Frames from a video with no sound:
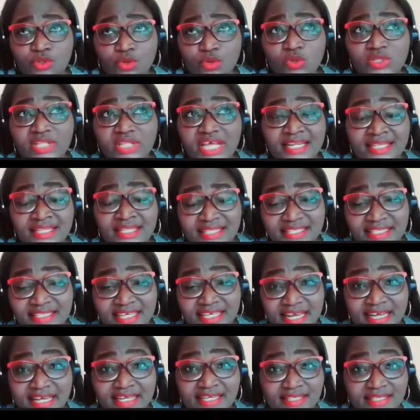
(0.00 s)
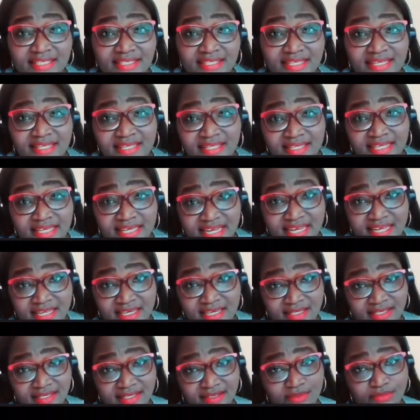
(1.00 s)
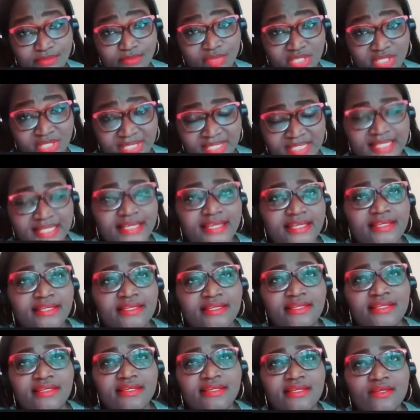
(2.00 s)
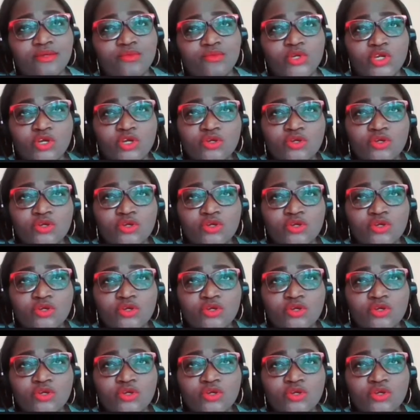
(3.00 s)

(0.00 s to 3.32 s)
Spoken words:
so that they can be seen.